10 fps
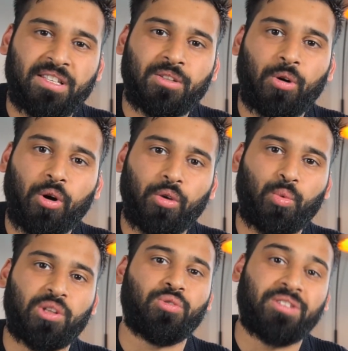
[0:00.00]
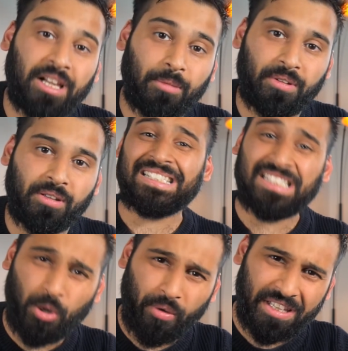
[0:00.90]
And yeah.
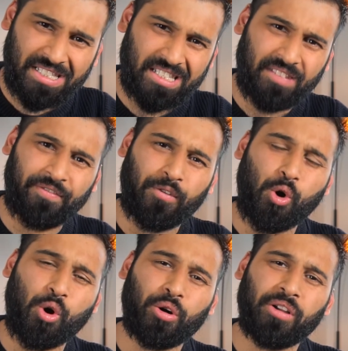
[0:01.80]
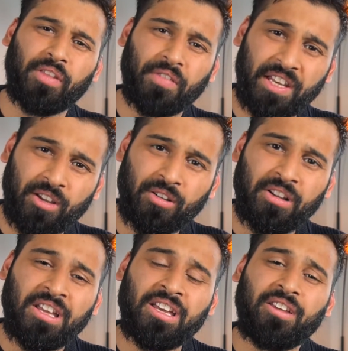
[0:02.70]
So this is it for the video.
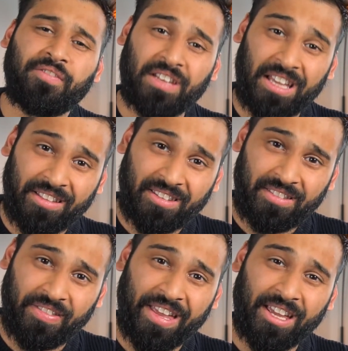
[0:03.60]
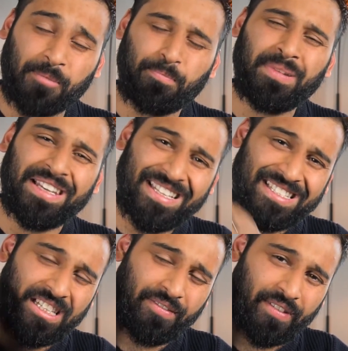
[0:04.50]
If you liked it, then
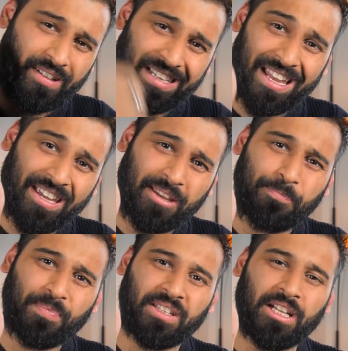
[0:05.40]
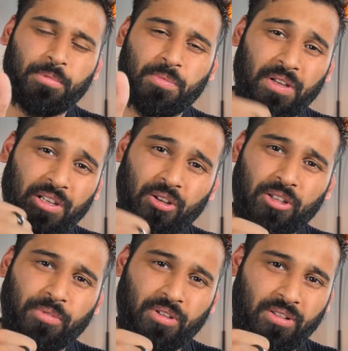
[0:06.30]
please leave a like. It helps me a
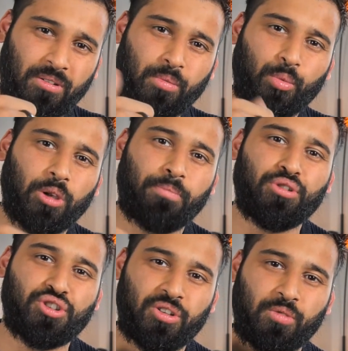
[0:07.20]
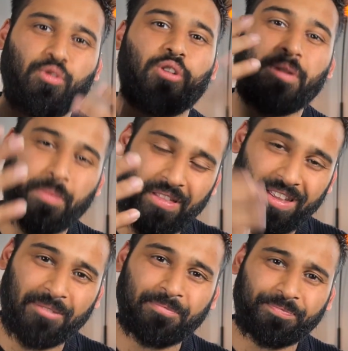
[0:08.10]
lot because YouTube will push it to more people then.